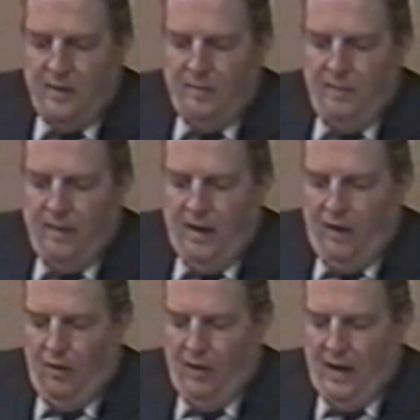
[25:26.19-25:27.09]

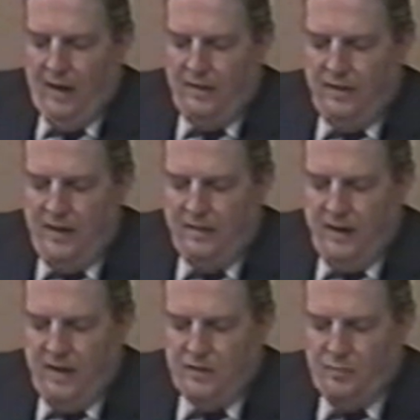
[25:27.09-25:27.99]
Now, I think
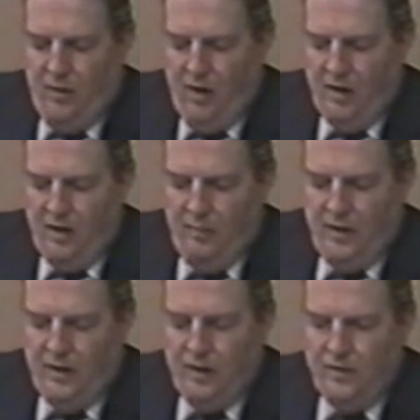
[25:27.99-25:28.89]
that's partly
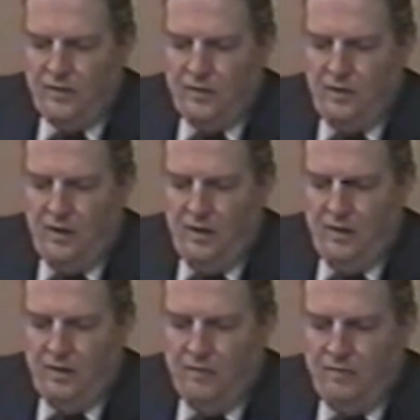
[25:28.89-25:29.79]
because the
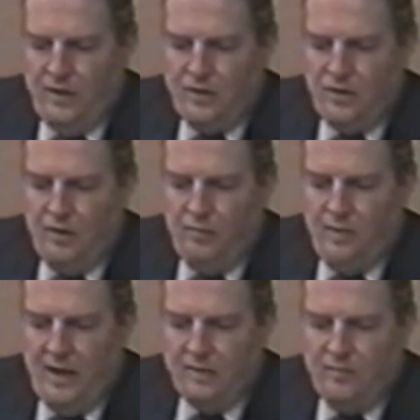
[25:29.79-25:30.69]
conventional
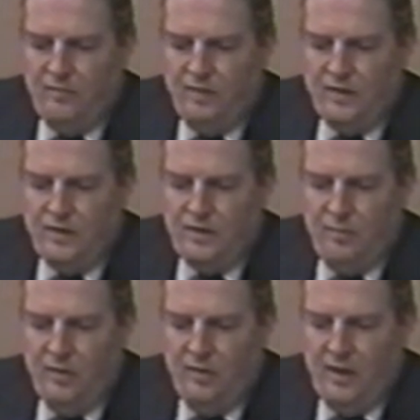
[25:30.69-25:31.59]
plasma physics
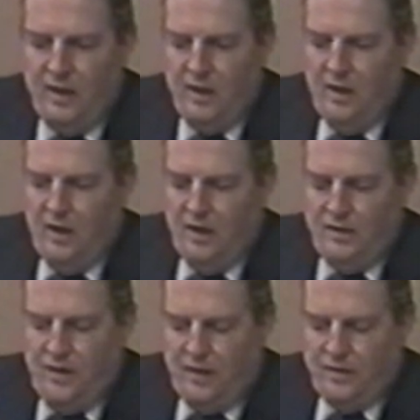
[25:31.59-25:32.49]
community
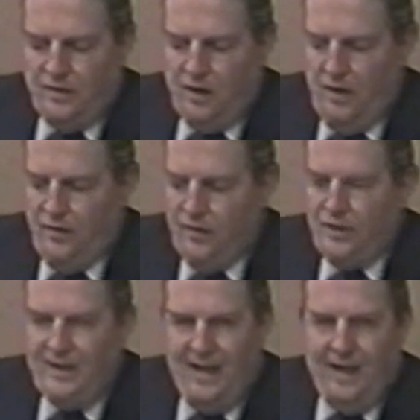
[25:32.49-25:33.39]
doesn't
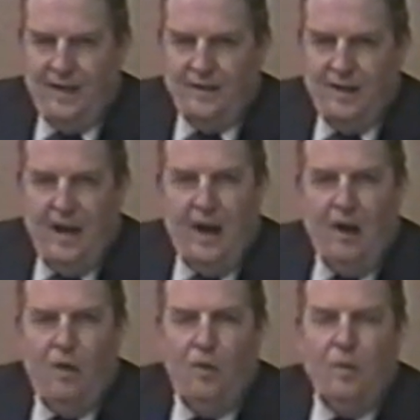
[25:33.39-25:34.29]
understand
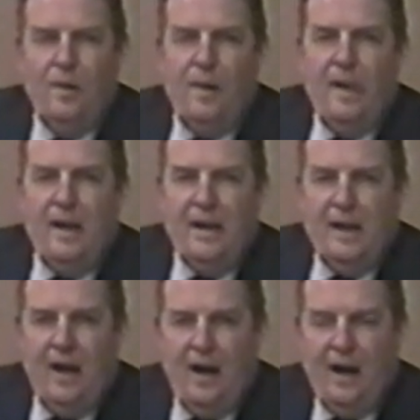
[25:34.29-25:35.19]
how a
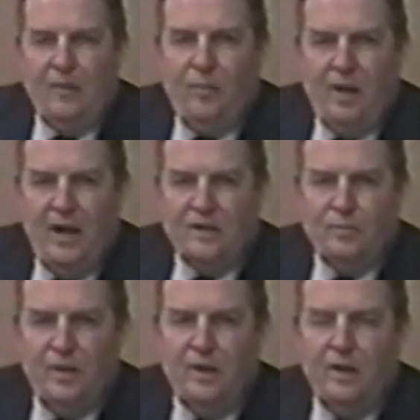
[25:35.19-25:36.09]
hot
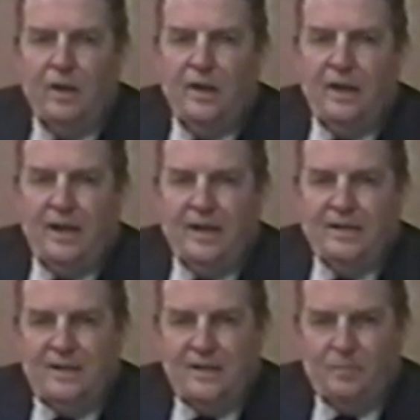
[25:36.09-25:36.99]
plasma can
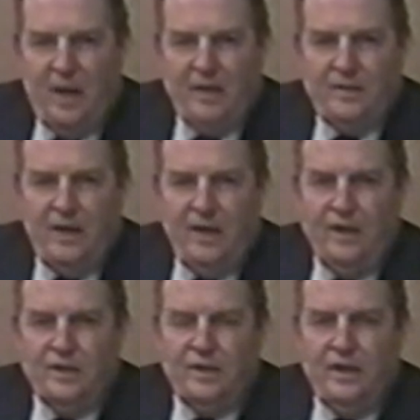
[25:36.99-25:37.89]

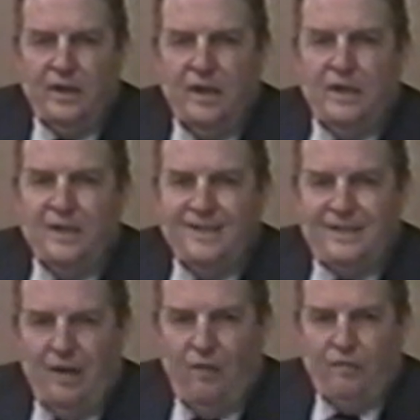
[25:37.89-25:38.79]
spontaneously
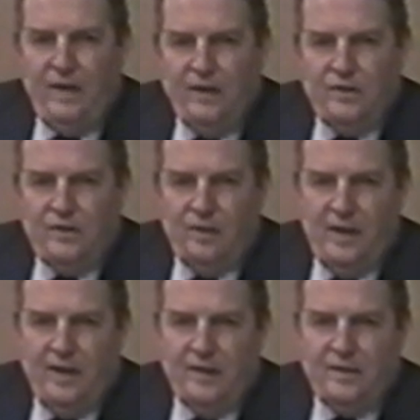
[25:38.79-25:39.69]

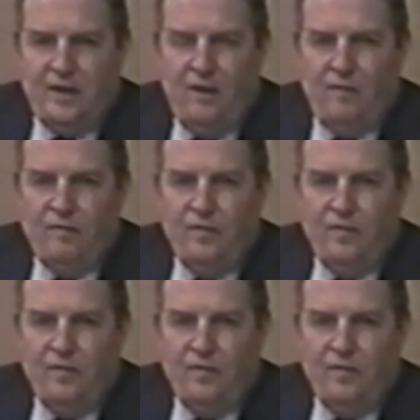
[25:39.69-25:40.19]
self-insulate itself